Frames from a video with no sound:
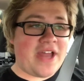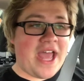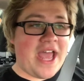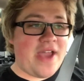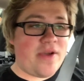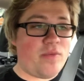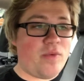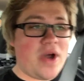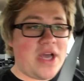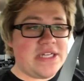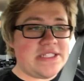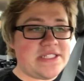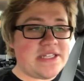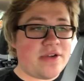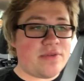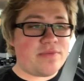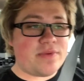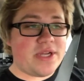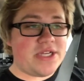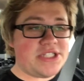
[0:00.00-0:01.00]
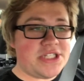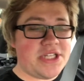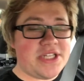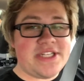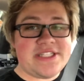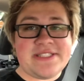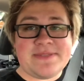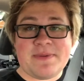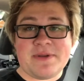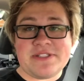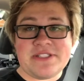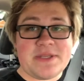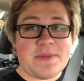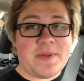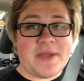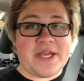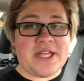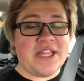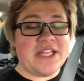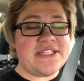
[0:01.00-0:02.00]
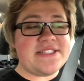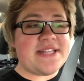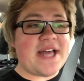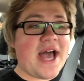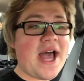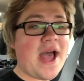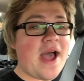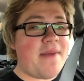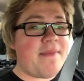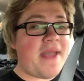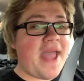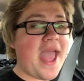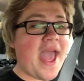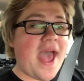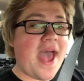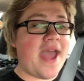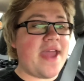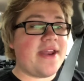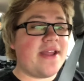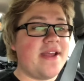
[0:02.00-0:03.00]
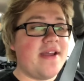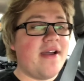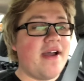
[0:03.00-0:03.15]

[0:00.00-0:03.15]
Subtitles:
I was originally supposed to pick Alyssa up at